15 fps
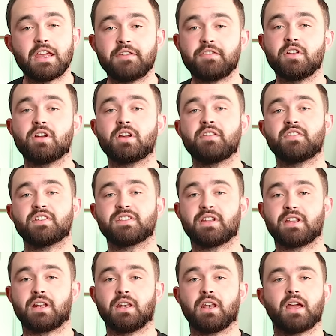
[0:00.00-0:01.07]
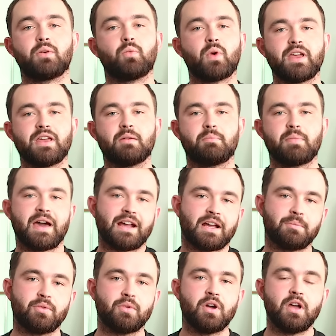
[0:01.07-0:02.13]
If you're looking for something lightweight and
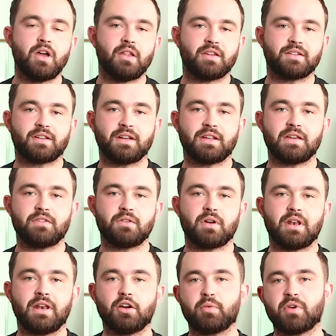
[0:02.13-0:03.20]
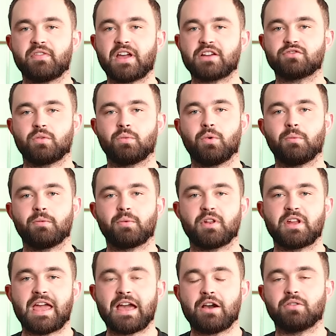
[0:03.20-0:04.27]
packable that's going to give you a little bit of extra warmth
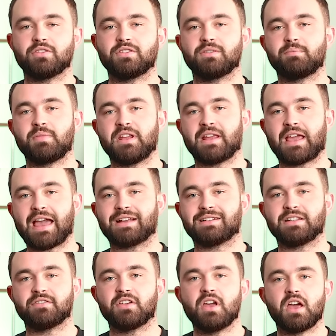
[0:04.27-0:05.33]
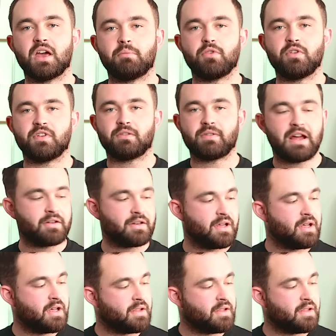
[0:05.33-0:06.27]
when you're out being active and moving around,